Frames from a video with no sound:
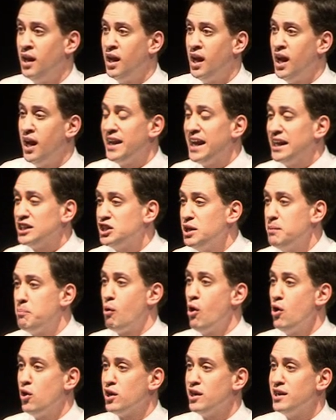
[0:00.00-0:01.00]
had actually
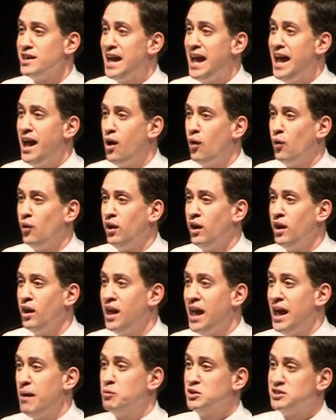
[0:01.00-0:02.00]
broken down
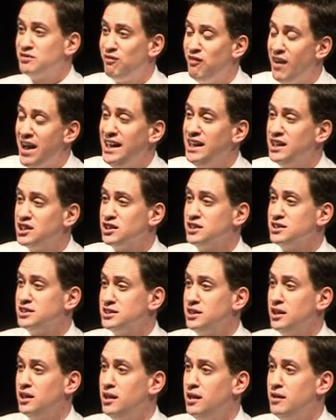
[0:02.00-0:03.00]
and was failing to
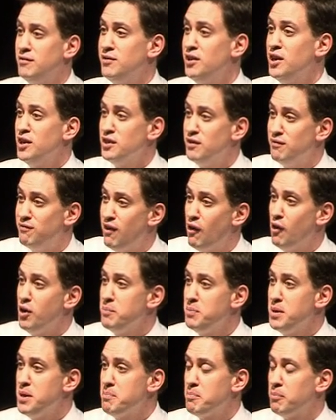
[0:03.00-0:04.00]
serve the very
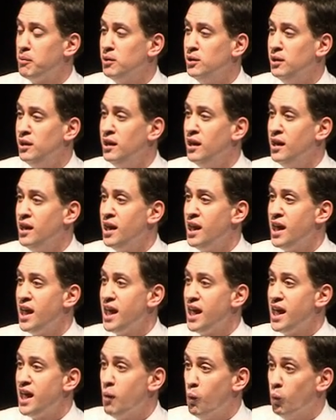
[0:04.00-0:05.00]
people
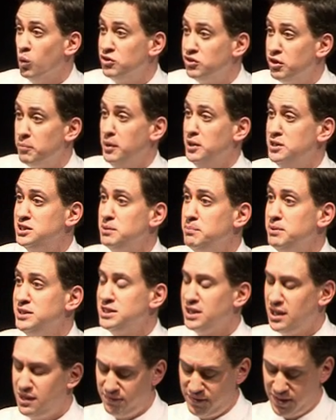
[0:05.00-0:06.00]
it was supposed to be
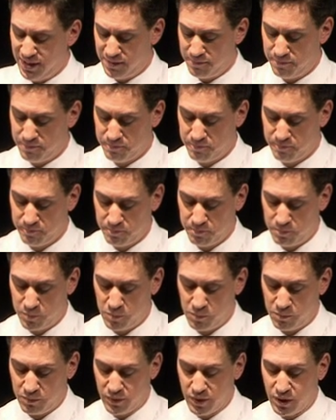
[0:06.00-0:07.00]
serving.
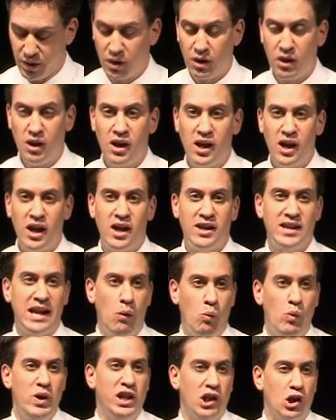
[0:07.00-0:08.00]
Now,
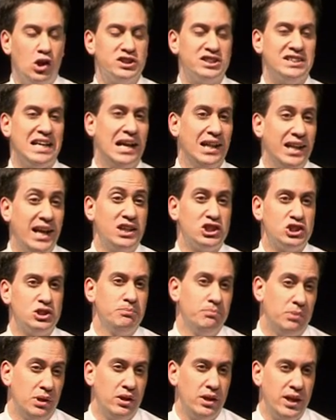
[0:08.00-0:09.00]
we lost that election,
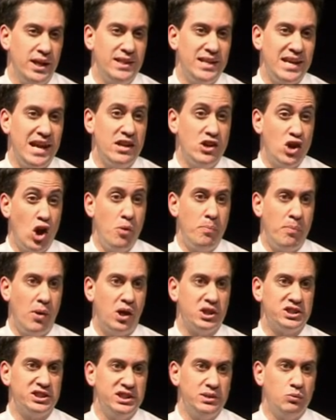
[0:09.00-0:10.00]
but in the end, no
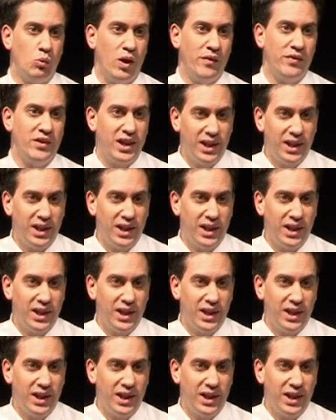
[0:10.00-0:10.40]
party won the